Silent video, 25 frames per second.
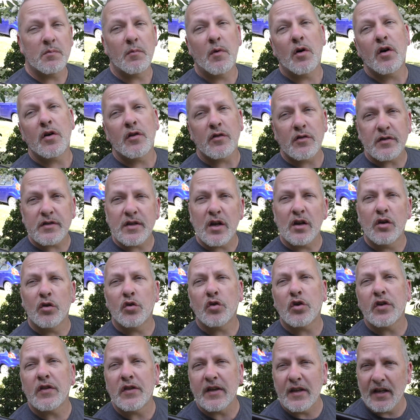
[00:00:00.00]
You might also
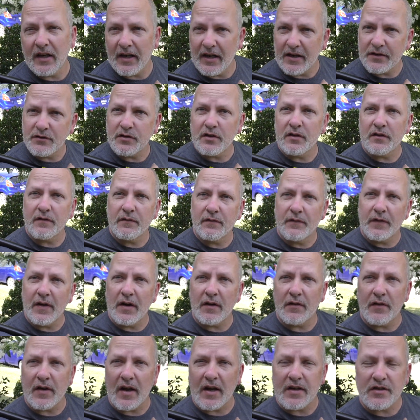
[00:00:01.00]
look at the electric
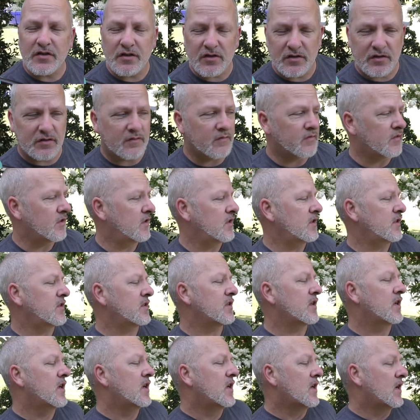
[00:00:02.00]
variations of
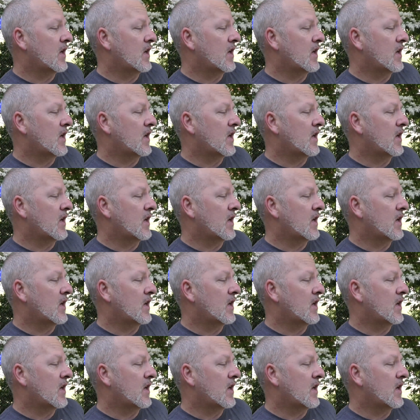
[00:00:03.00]
these,